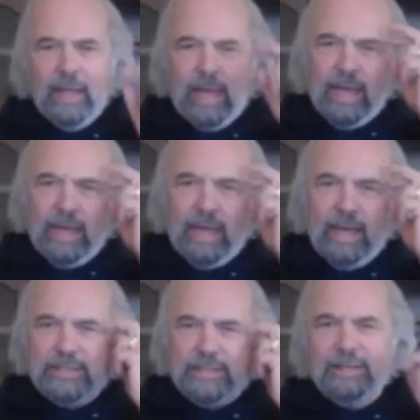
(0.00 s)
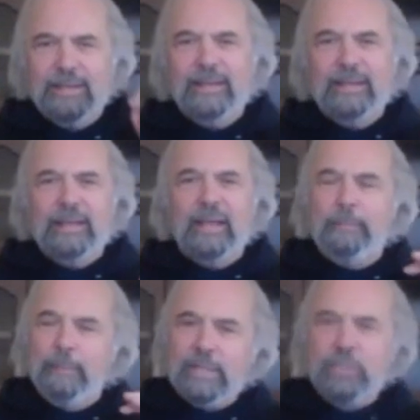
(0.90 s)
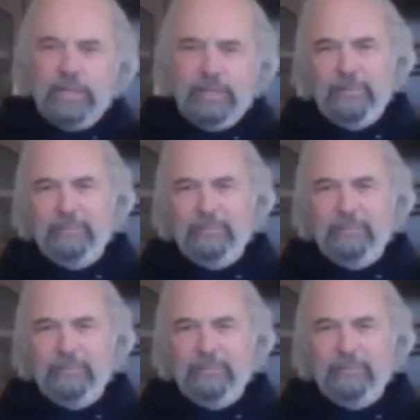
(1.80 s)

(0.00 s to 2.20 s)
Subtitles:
as emission.